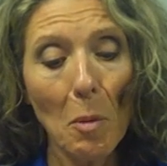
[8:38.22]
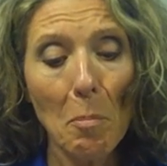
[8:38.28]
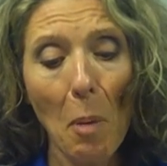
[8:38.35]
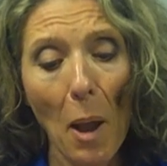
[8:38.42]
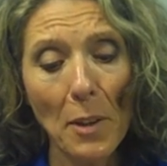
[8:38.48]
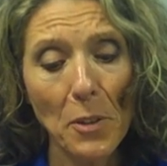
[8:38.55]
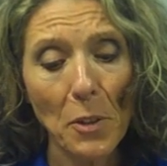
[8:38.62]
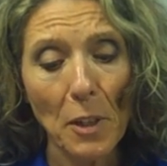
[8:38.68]

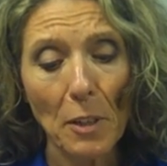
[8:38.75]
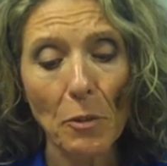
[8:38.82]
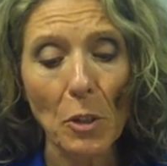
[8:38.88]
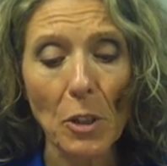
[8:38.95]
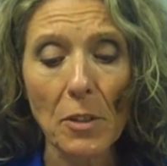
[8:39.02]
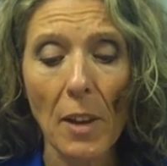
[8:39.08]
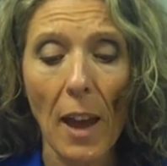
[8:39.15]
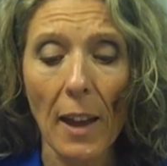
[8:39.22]
Paucity of
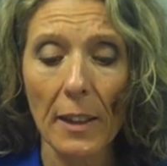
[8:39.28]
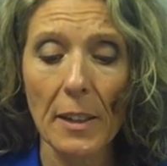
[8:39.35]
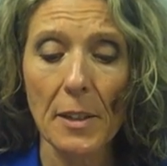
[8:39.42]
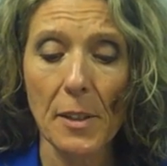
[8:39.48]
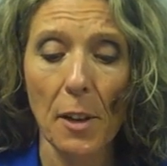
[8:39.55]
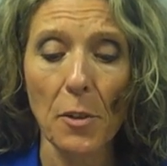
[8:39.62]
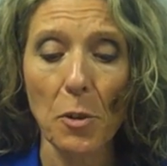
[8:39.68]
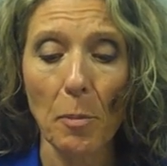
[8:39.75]
good data
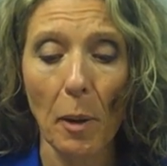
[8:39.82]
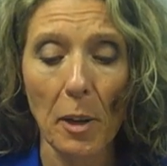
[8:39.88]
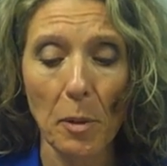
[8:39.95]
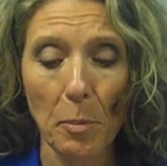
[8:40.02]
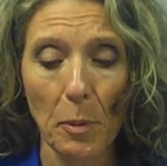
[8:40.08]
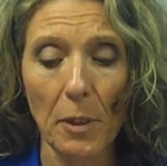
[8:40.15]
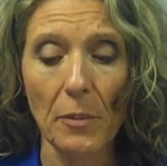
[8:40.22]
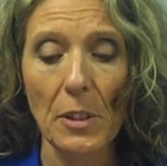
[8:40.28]
has undermined
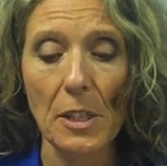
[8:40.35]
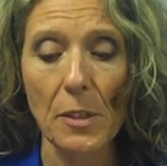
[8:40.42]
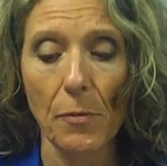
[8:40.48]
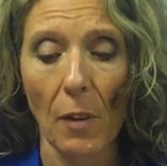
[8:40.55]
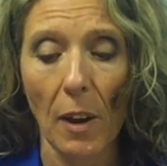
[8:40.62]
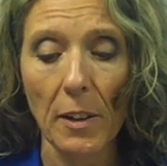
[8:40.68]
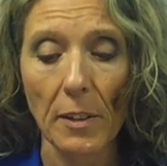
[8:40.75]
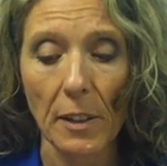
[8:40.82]
previous
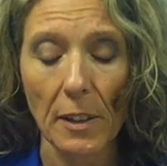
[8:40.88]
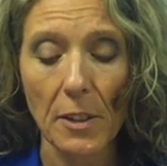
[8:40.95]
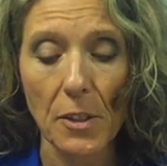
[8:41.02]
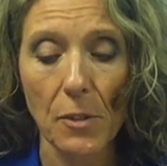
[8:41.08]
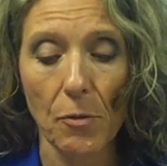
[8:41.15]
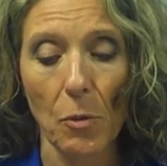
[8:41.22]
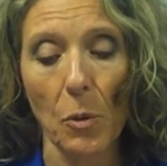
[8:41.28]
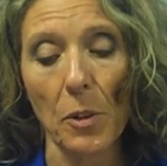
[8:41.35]

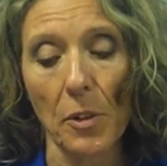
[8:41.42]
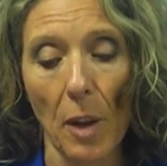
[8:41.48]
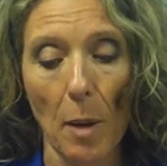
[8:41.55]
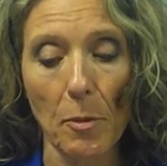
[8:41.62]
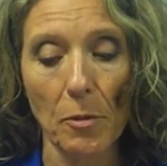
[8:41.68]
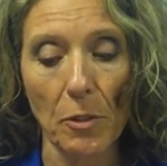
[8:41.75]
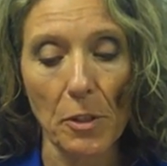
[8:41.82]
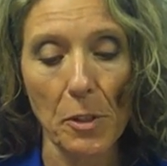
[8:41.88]
findings for
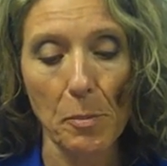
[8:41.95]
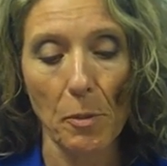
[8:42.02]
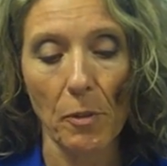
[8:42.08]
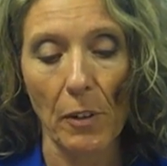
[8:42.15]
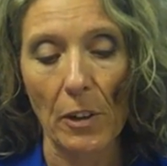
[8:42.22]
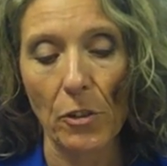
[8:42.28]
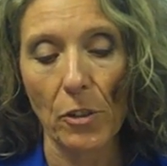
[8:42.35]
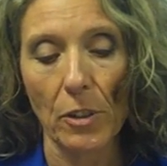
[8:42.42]
Tamiflu's
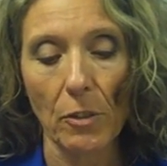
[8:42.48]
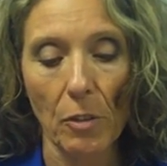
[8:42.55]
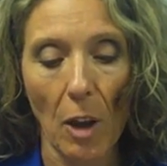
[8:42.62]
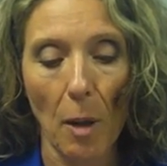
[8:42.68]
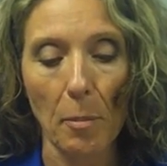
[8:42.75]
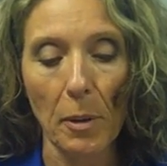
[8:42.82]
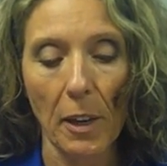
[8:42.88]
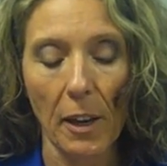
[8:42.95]
prevention of
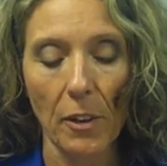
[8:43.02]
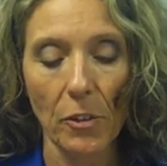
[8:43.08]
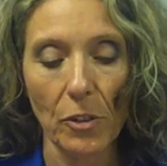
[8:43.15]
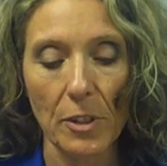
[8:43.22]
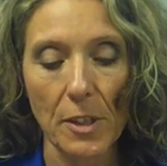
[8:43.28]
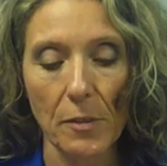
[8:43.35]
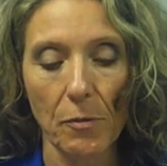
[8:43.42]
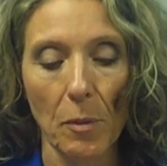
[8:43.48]

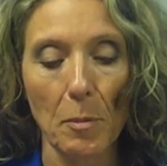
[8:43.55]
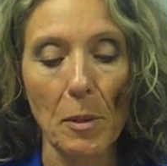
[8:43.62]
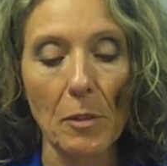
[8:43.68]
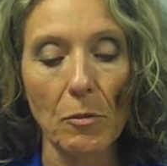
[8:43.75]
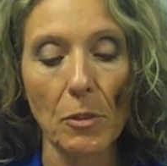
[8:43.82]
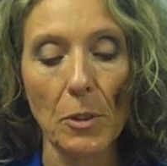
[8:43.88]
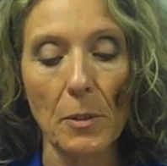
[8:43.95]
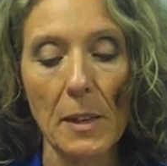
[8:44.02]
complications from
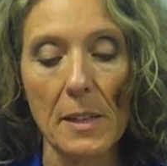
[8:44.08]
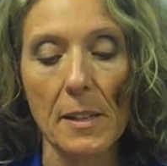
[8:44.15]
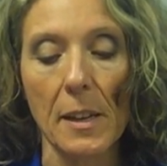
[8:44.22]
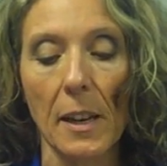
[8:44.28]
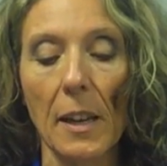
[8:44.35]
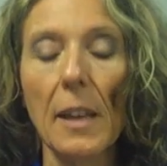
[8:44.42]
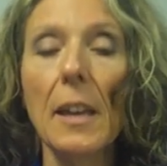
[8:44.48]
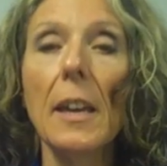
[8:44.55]

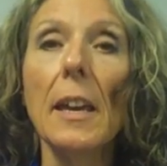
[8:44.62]
influenza.